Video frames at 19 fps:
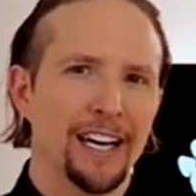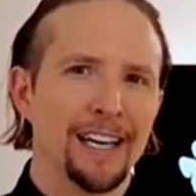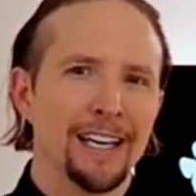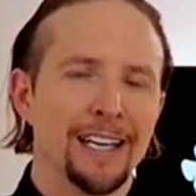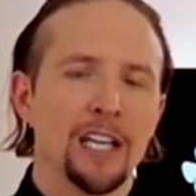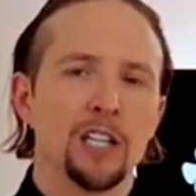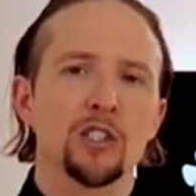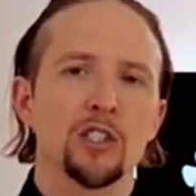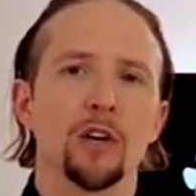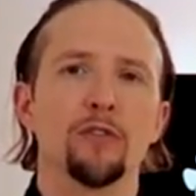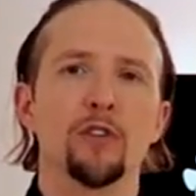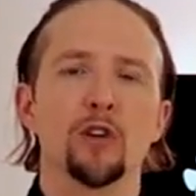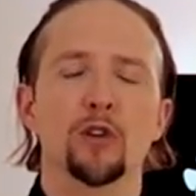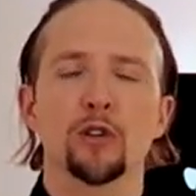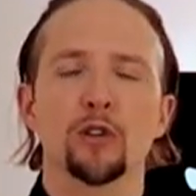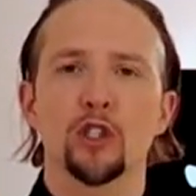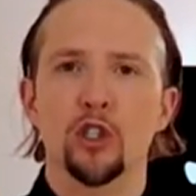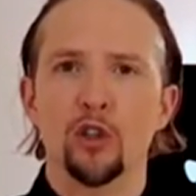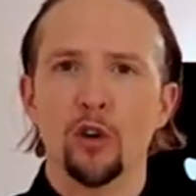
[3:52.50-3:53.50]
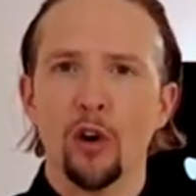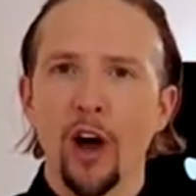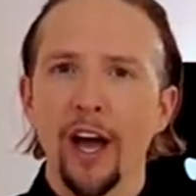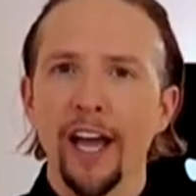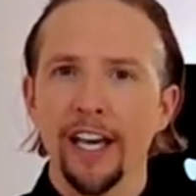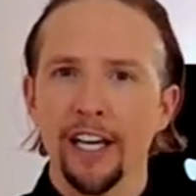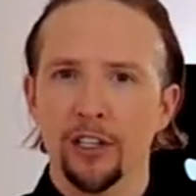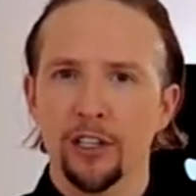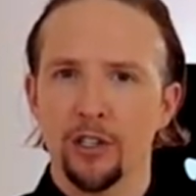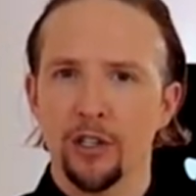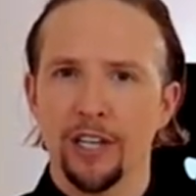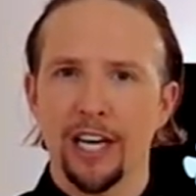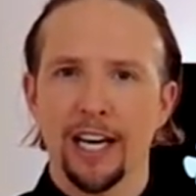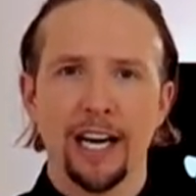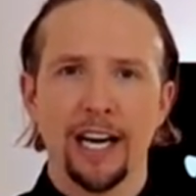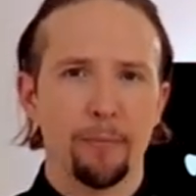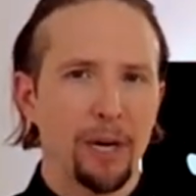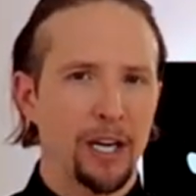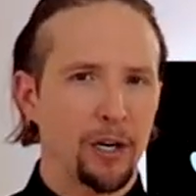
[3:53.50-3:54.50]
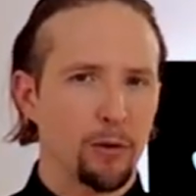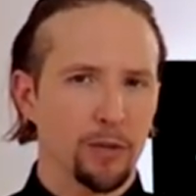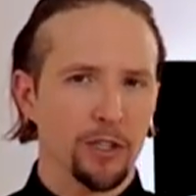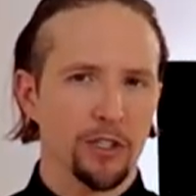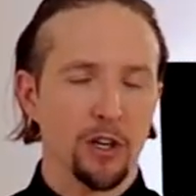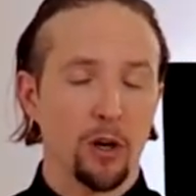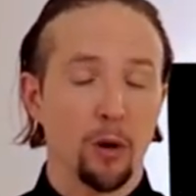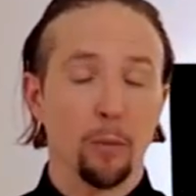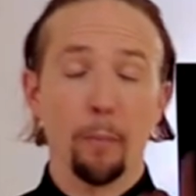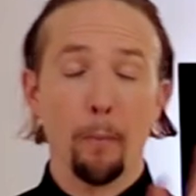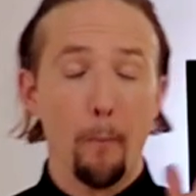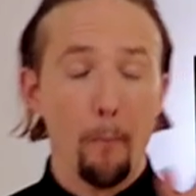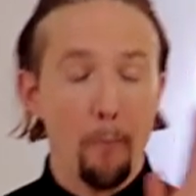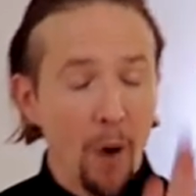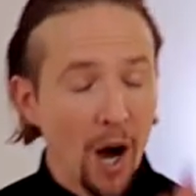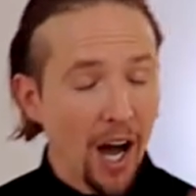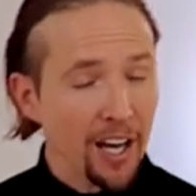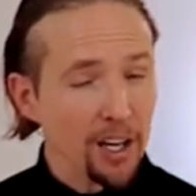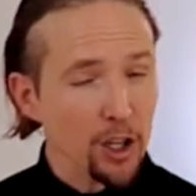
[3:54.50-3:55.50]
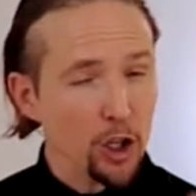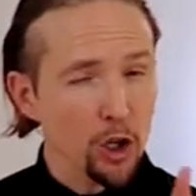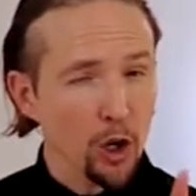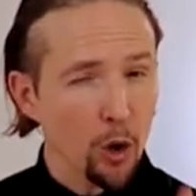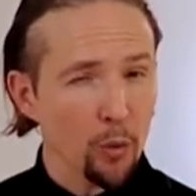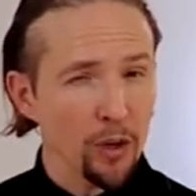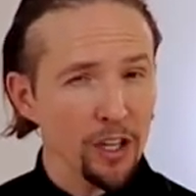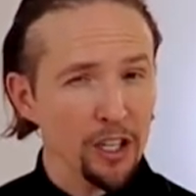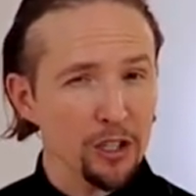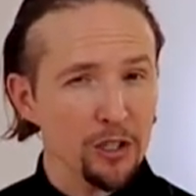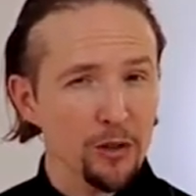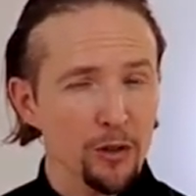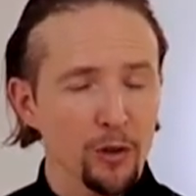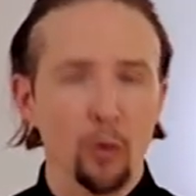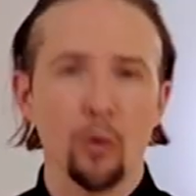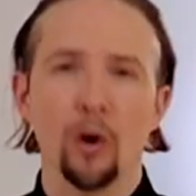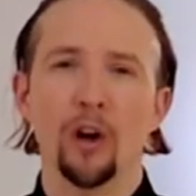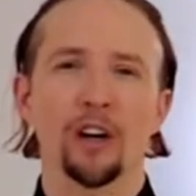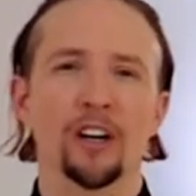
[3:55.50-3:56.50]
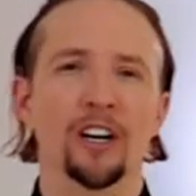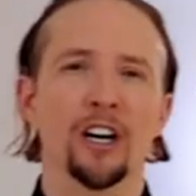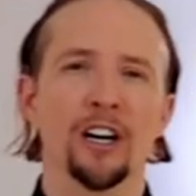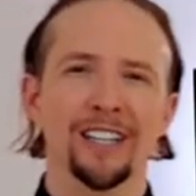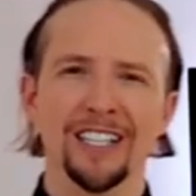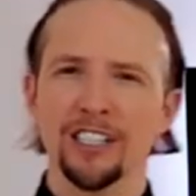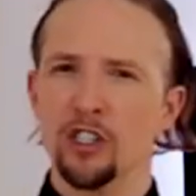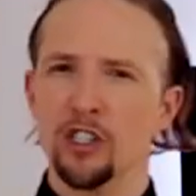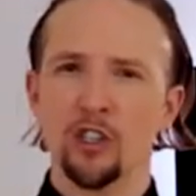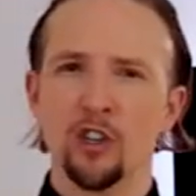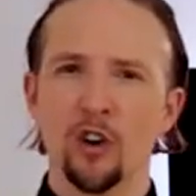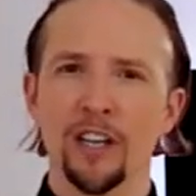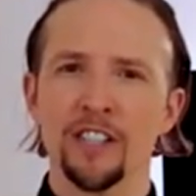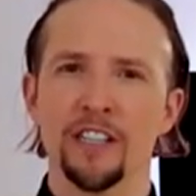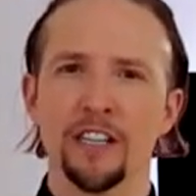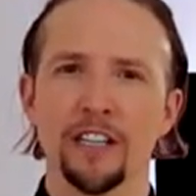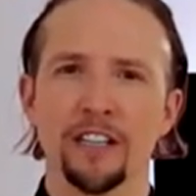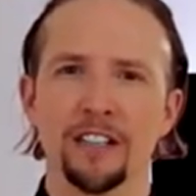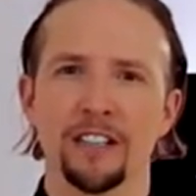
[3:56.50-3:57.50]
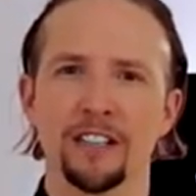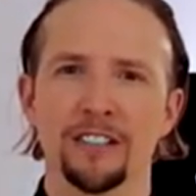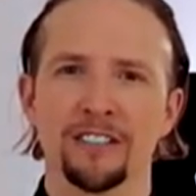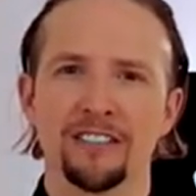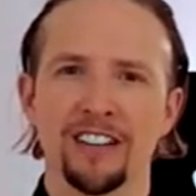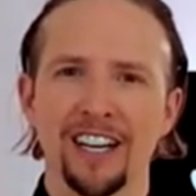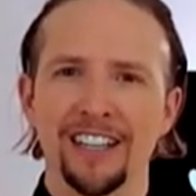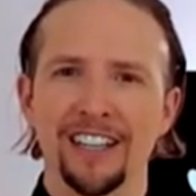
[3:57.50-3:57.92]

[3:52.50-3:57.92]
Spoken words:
So if you're trying to get a better result, but you're not willing to do the work, that's just crazy. Right?